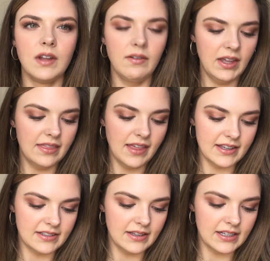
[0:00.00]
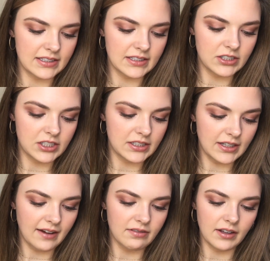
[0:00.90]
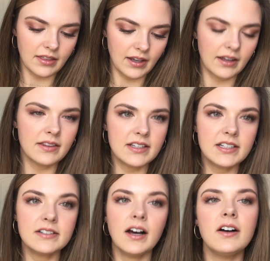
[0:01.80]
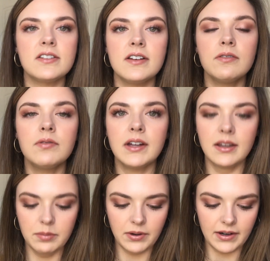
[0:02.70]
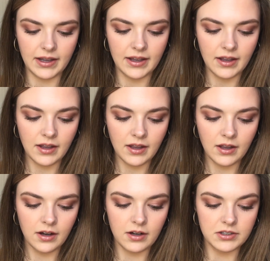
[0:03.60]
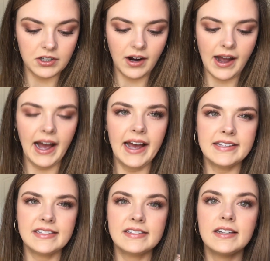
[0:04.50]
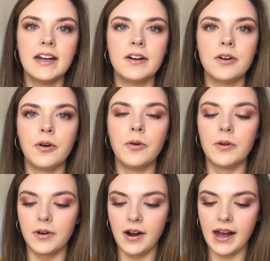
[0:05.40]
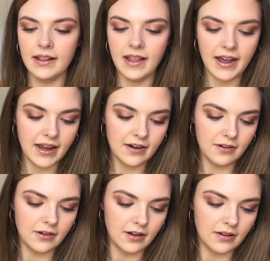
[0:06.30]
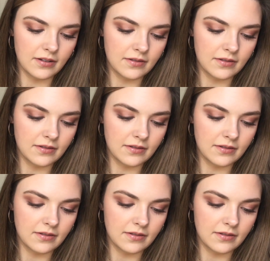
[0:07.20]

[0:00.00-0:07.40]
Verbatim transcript: I mean, this this is just everything. This is also really pretty on your eyes as an inner corner highlight. Ugh.